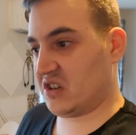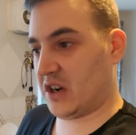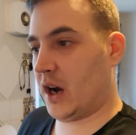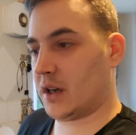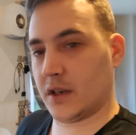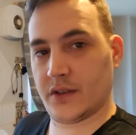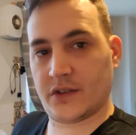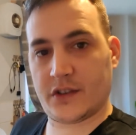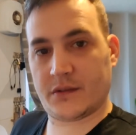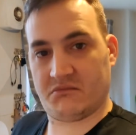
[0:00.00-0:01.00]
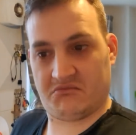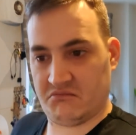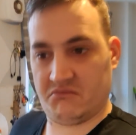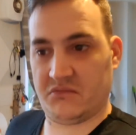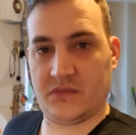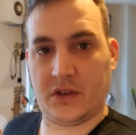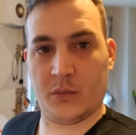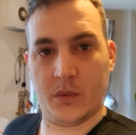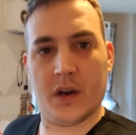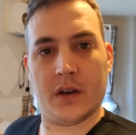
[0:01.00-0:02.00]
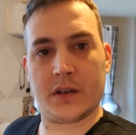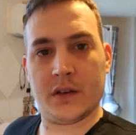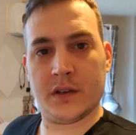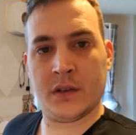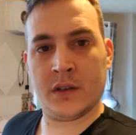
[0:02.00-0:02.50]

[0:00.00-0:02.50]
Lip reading: regardless, don't work,